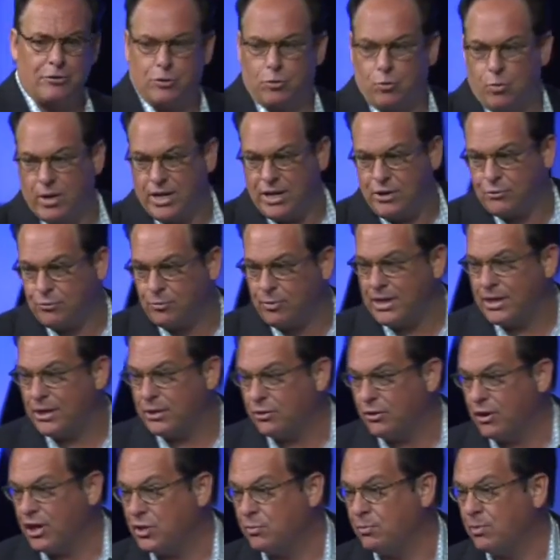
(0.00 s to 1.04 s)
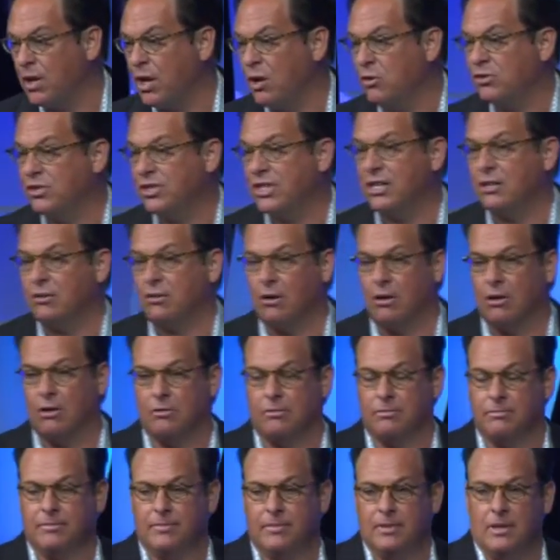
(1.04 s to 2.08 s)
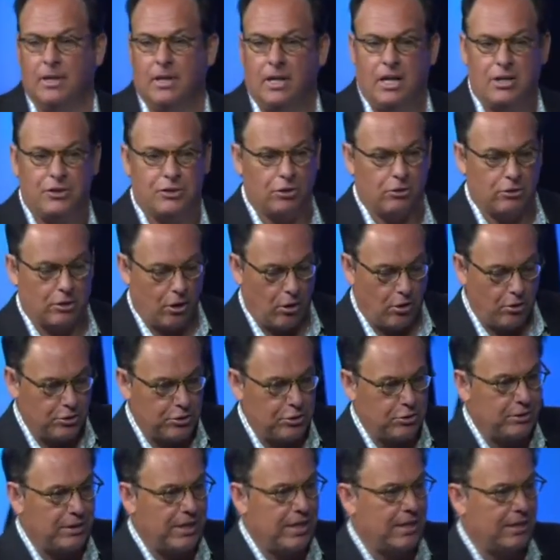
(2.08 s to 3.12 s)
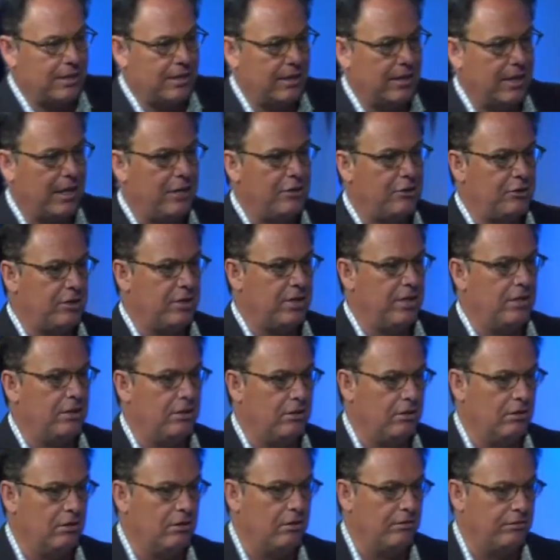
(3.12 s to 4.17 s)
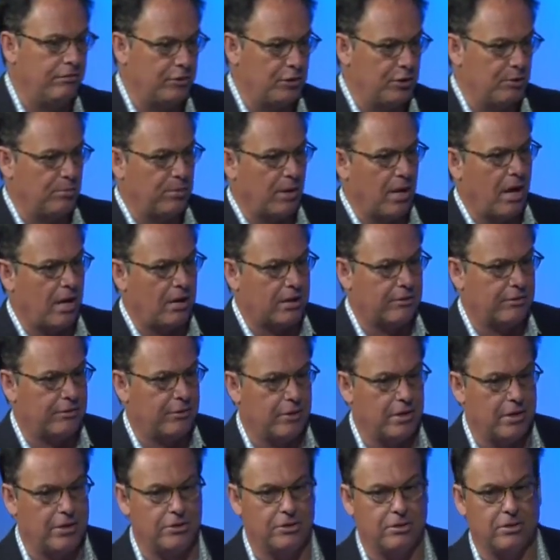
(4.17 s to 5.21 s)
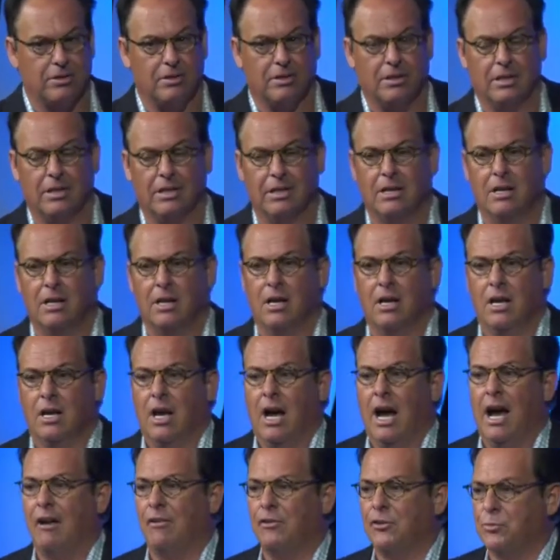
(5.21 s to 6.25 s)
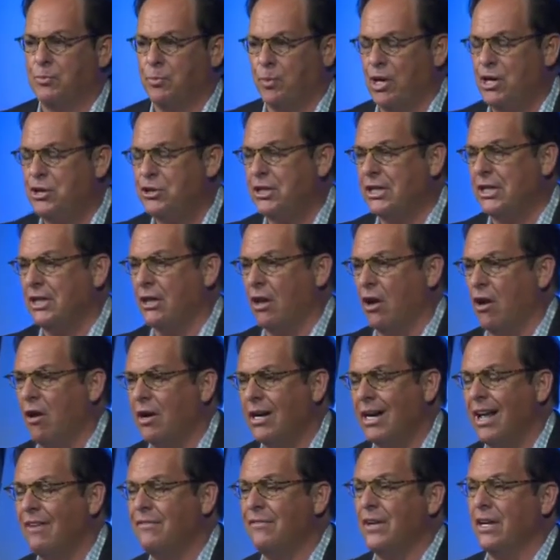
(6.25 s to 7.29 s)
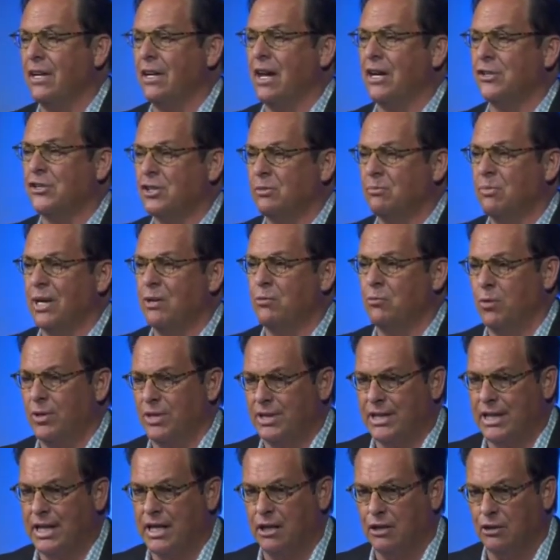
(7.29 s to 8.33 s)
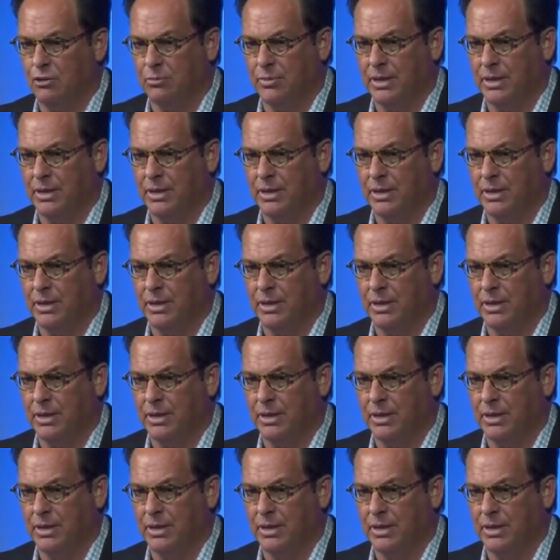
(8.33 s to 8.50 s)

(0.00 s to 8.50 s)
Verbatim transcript: 23 degrees below zero. It's so cold you needed an engine heater uh, for your block of your engine. I was preaching along and I felt like somebody wanted to kill